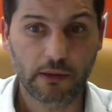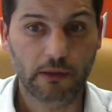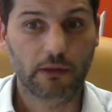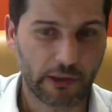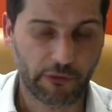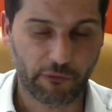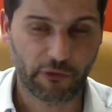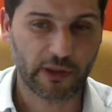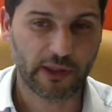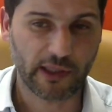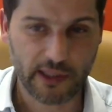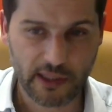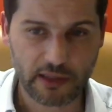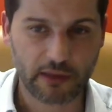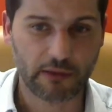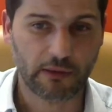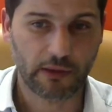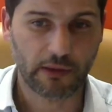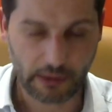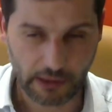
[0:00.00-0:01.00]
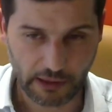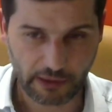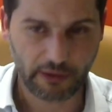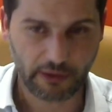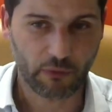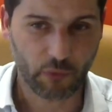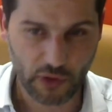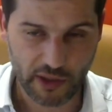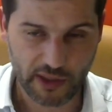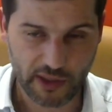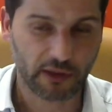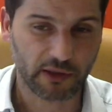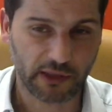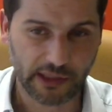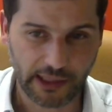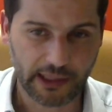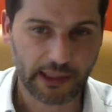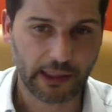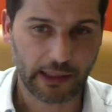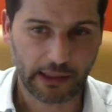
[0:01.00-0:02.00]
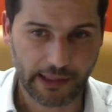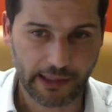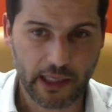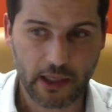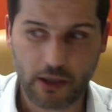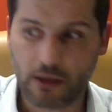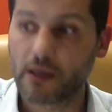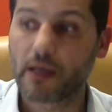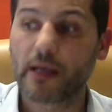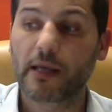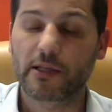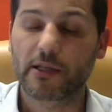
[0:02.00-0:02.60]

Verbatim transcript: If it is resulting there,